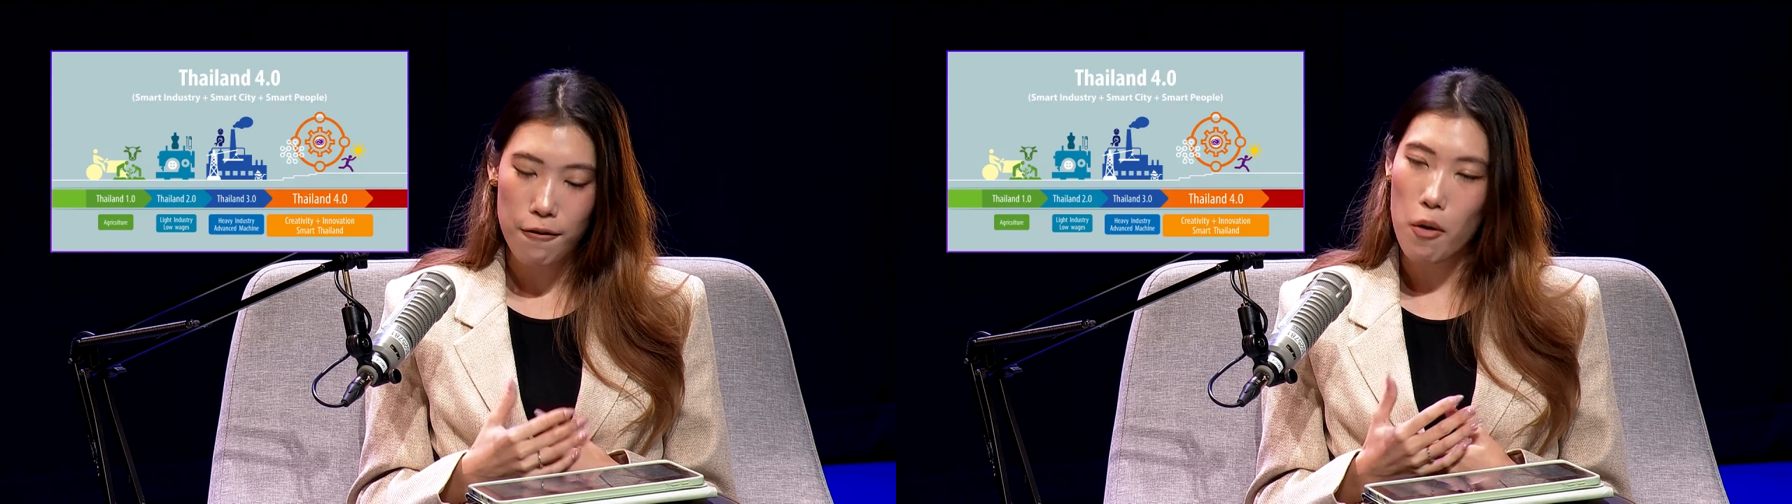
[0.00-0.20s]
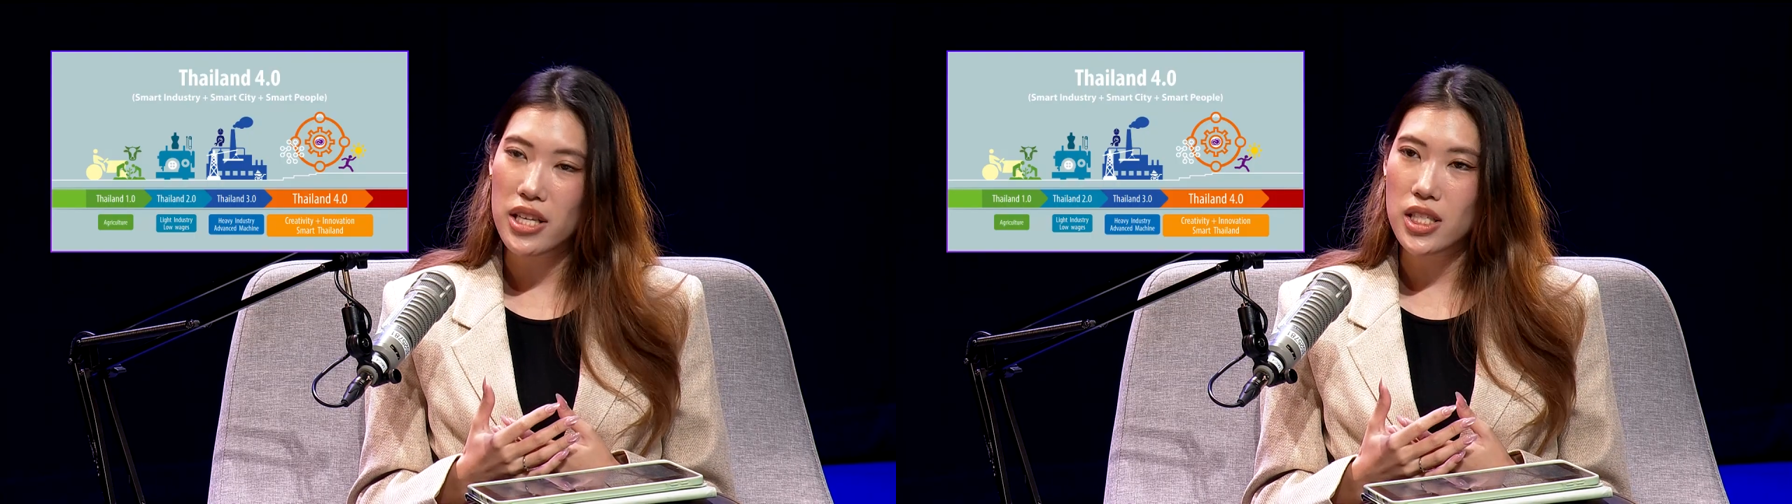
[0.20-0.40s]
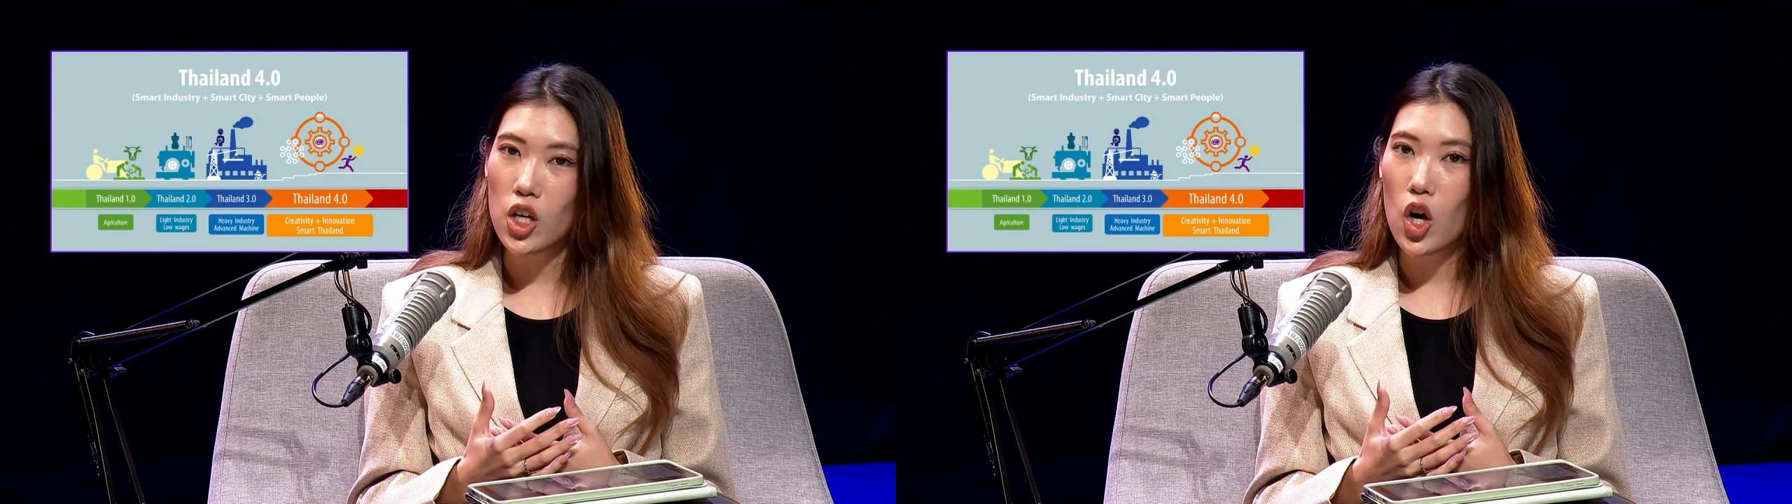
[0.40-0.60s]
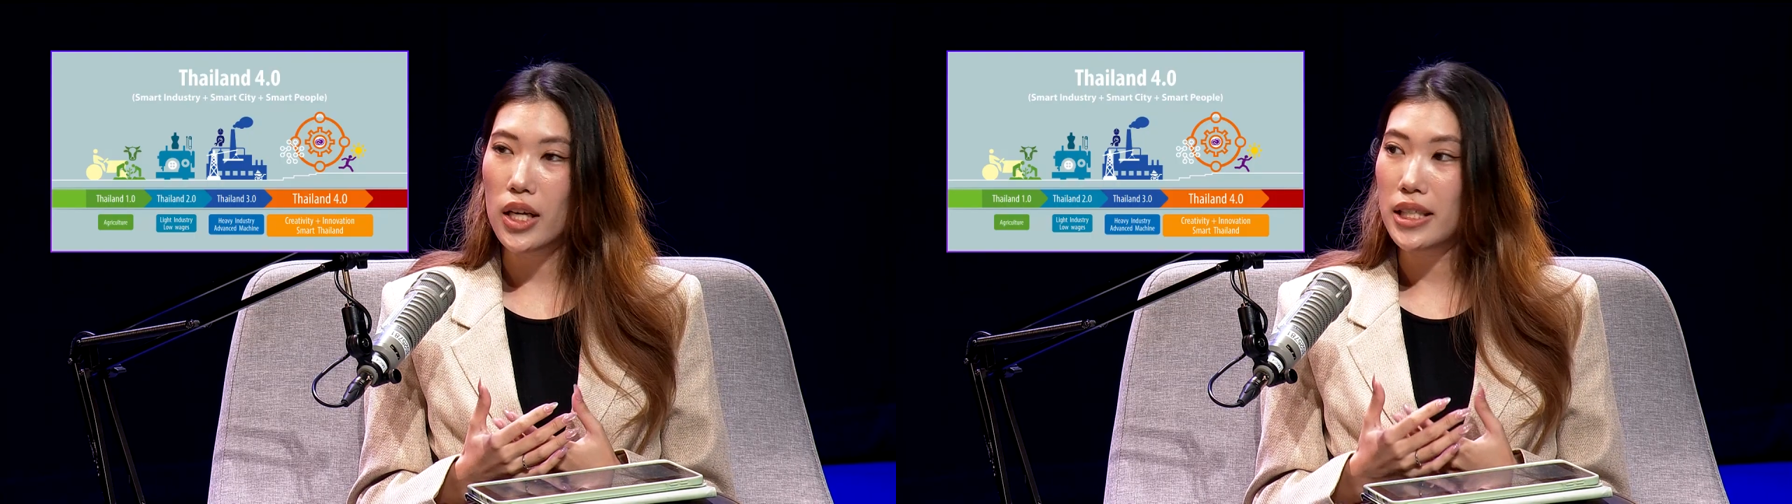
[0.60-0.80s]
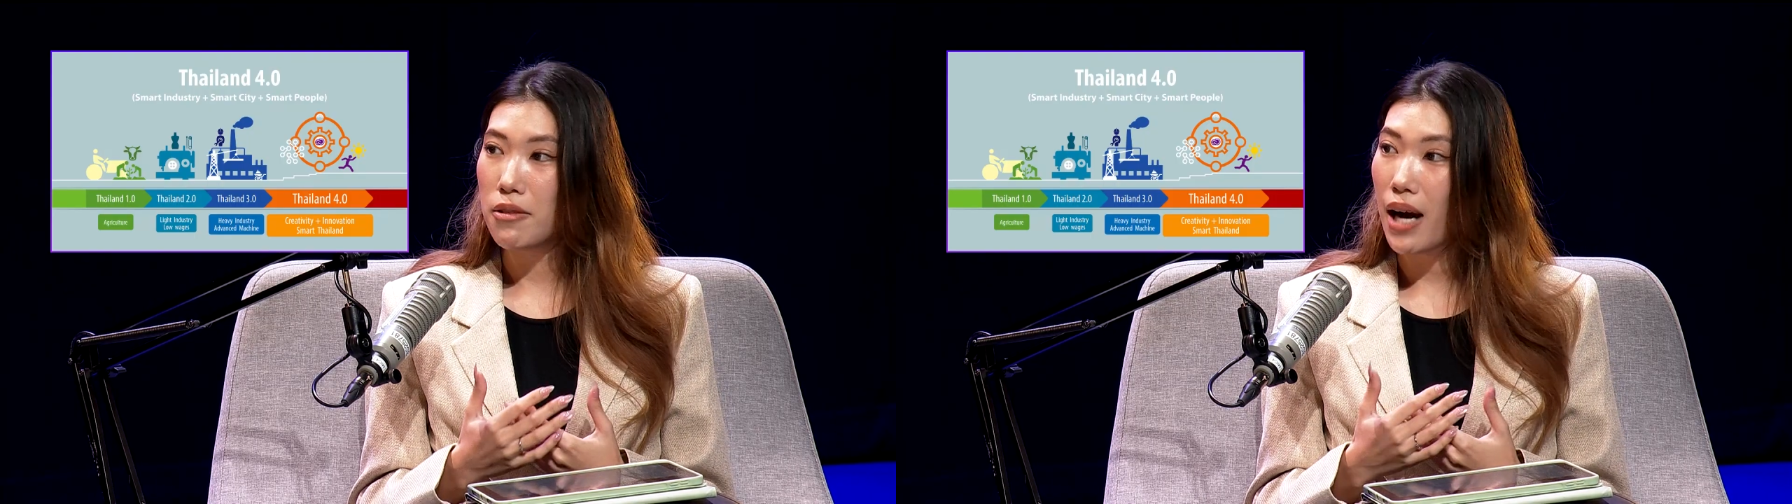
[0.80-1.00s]
focusing
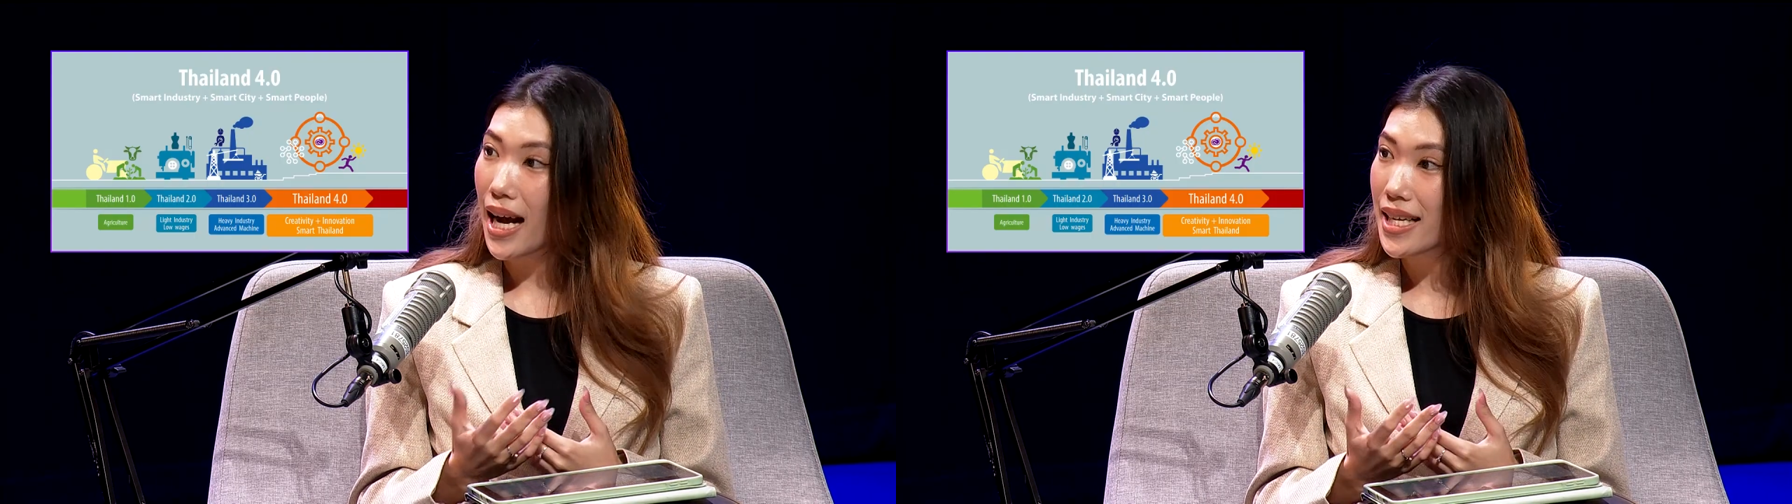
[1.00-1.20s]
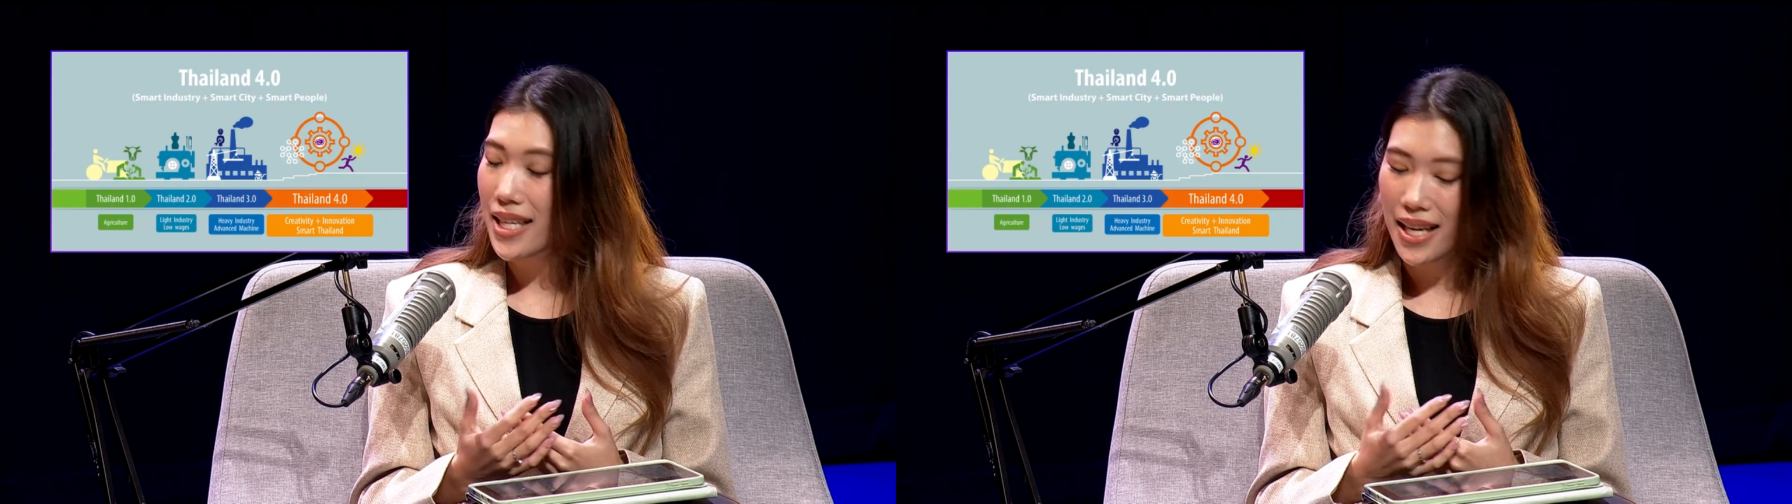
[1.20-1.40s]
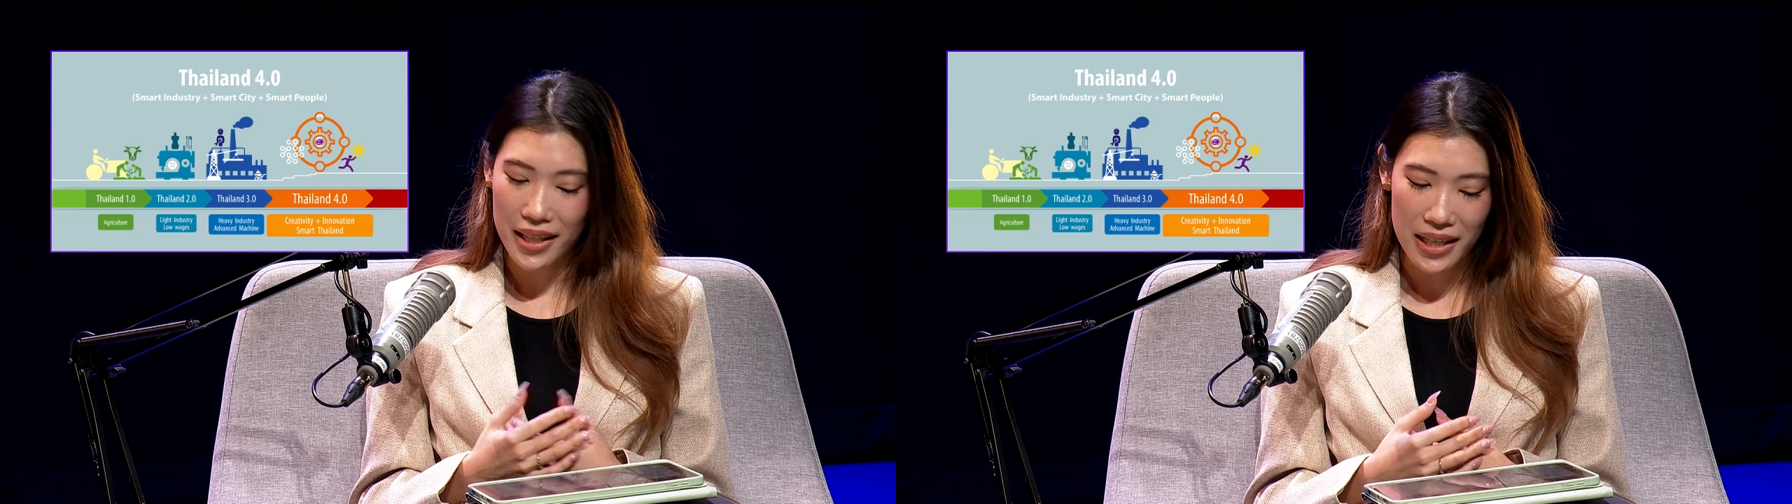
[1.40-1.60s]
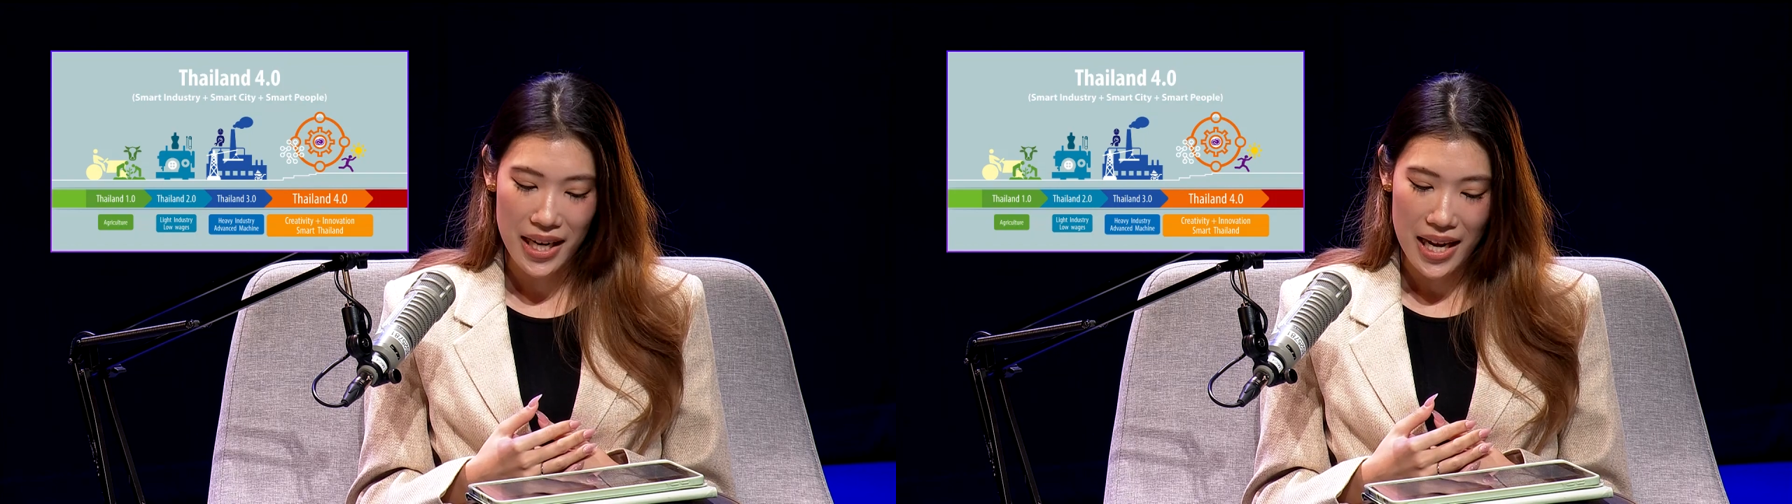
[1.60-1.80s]
on new high-tech,